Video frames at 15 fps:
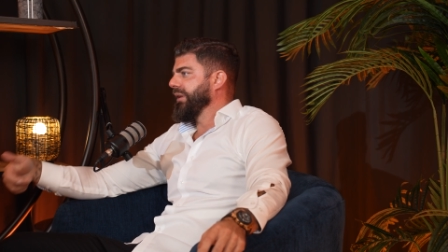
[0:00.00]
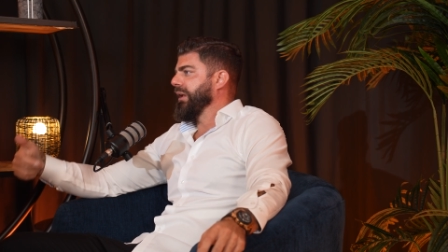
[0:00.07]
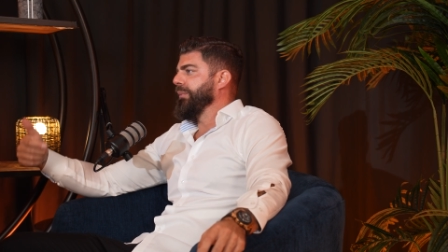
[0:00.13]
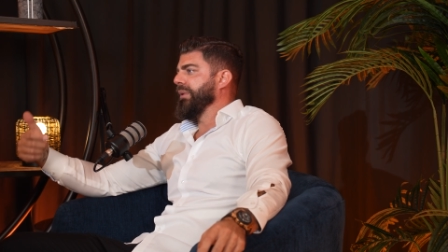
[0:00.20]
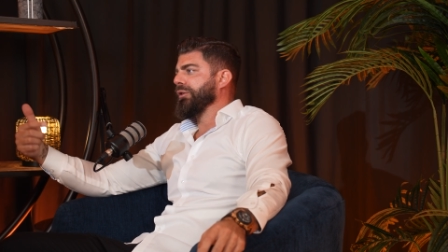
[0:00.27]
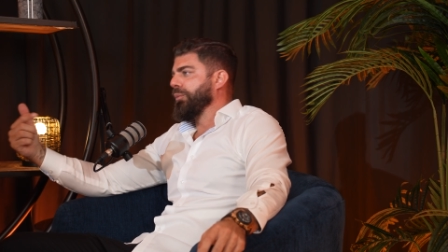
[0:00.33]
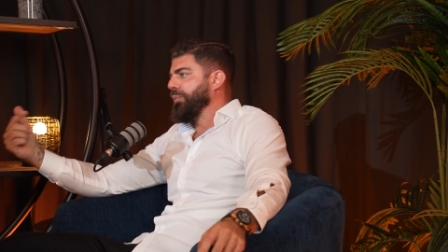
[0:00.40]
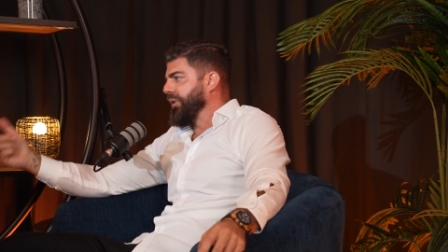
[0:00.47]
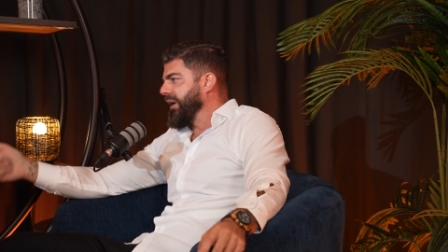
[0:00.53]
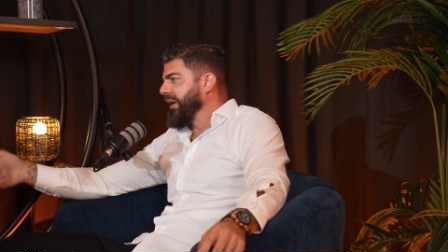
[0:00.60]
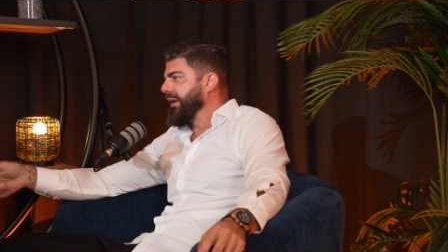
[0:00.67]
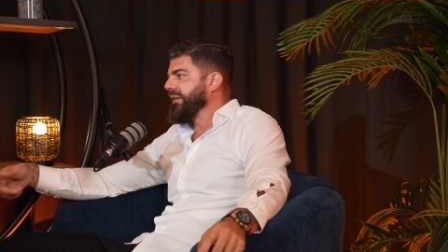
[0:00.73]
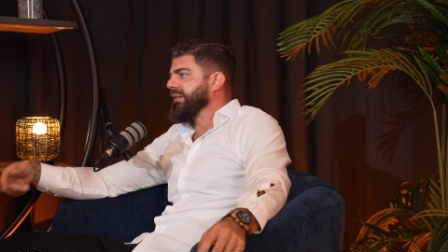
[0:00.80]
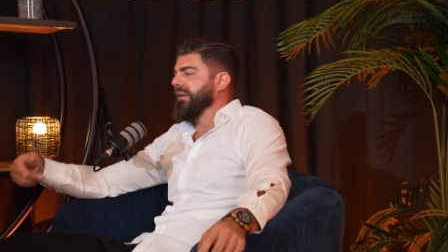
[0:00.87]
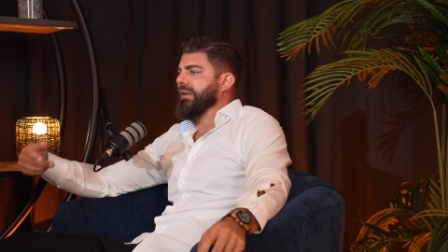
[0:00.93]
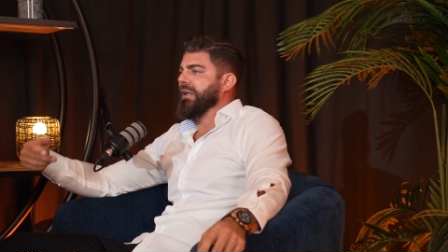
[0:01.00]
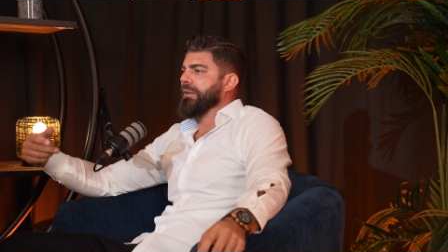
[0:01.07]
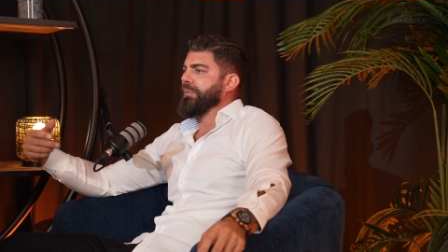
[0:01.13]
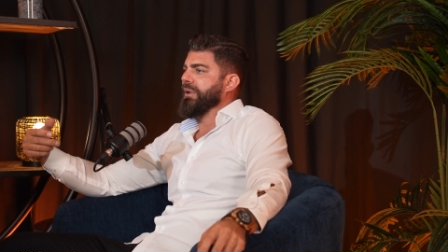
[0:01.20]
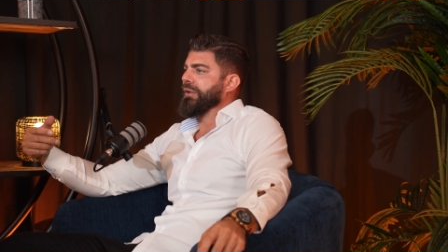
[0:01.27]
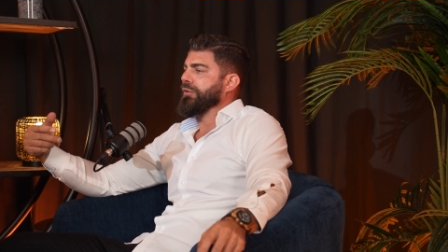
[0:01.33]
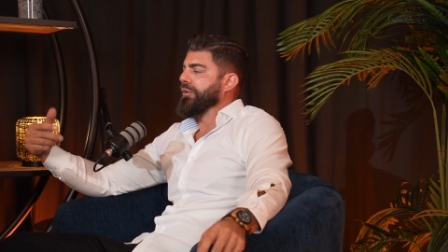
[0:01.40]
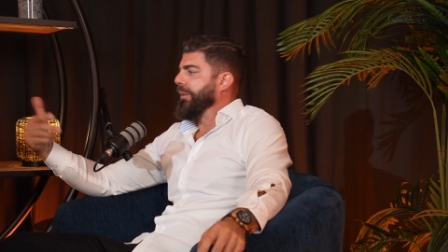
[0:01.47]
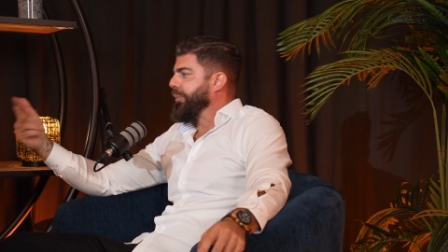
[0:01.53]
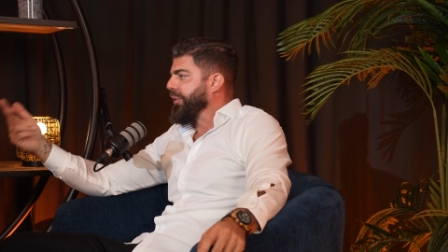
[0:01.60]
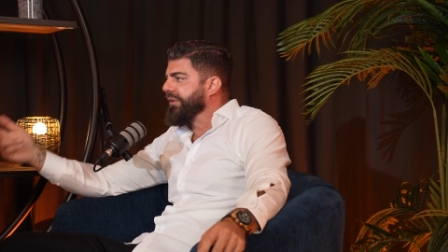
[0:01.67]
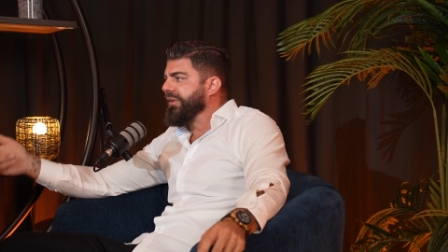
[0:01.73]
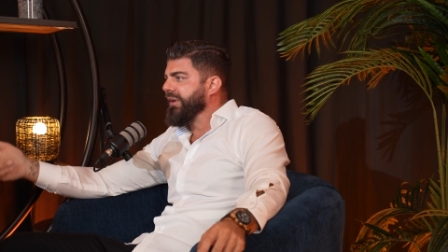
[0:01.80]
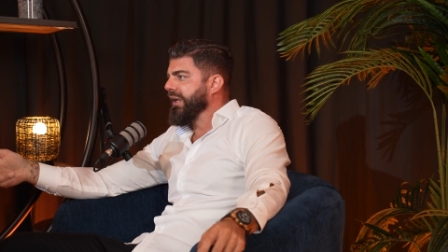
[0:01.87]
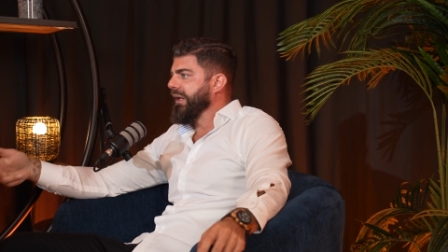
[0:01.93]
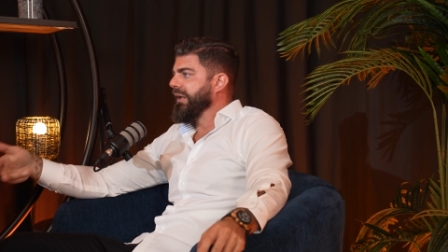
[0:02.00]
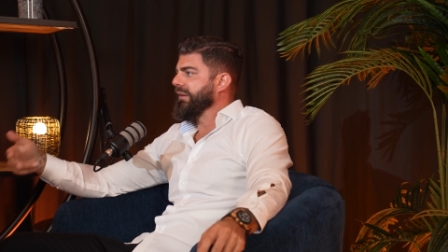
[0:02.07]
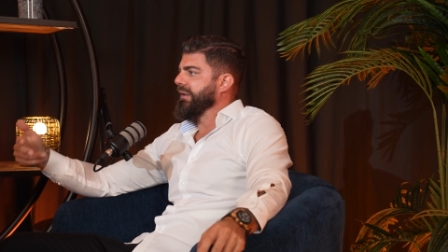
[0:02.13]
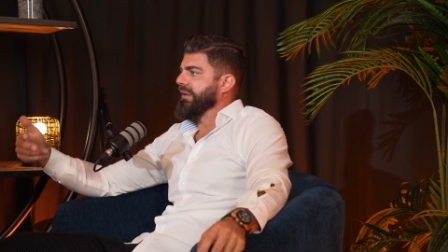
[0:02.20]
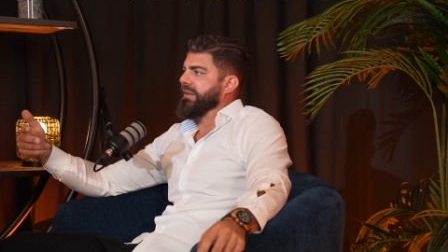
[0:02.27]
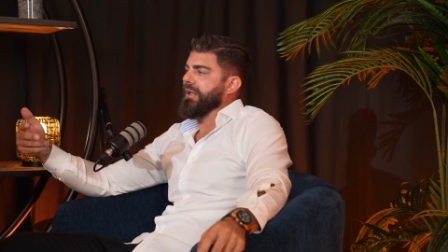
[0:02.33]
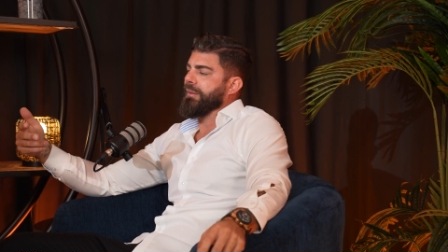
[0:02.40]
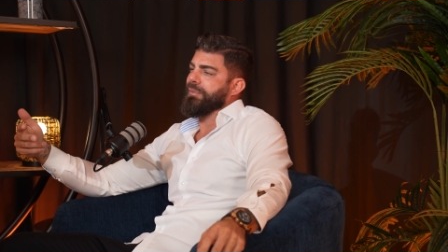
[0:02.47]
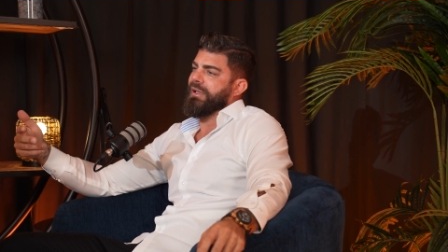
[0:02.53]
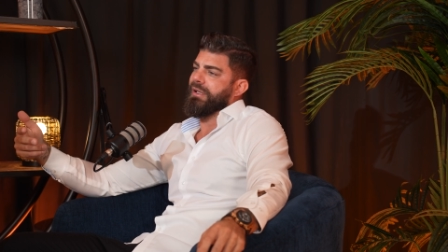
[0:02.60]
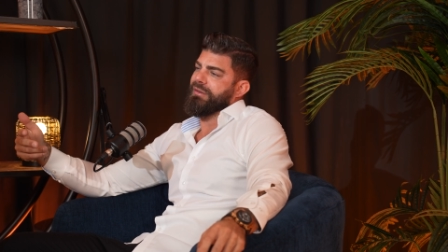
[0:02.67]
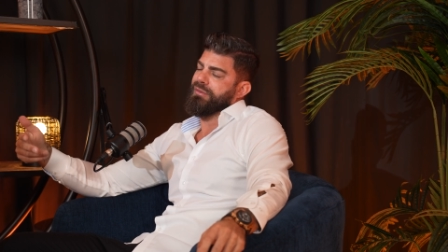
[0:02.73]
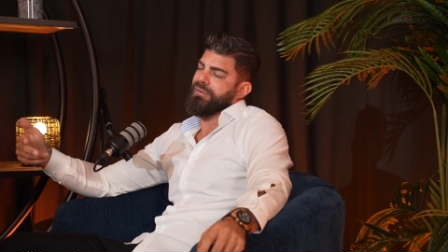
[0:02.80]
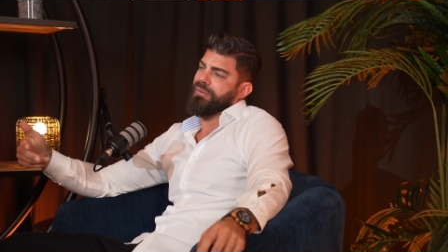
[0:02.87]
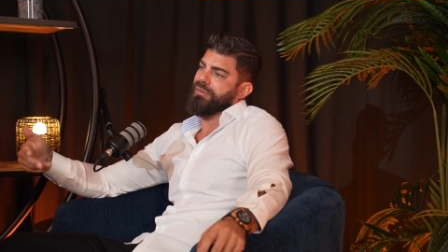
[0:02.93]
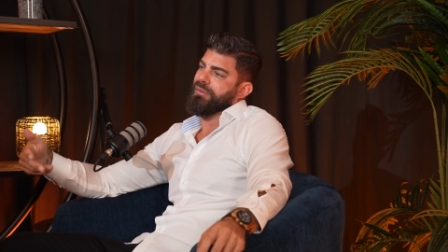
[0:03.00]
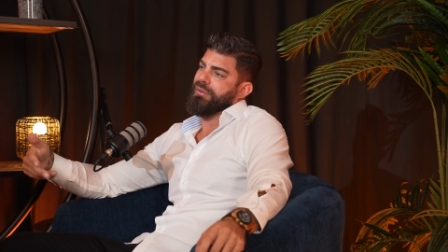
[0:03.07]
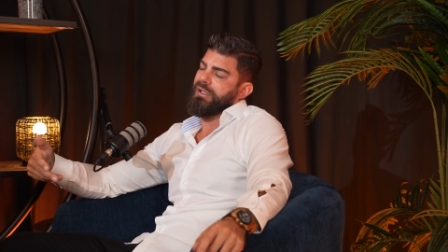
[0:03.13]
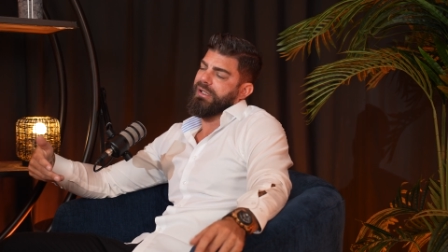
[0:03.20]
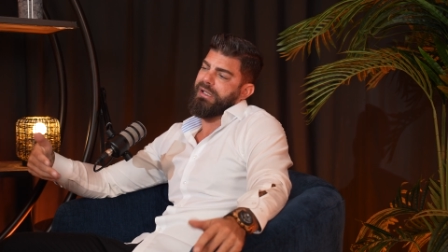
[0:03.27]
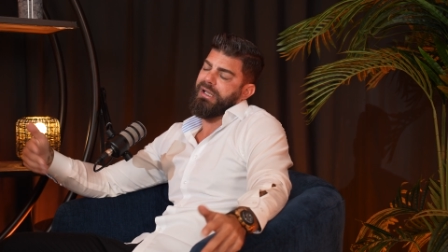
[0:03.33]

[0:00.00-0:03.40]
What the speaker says: it can be to police, it can be to the president, it can be to,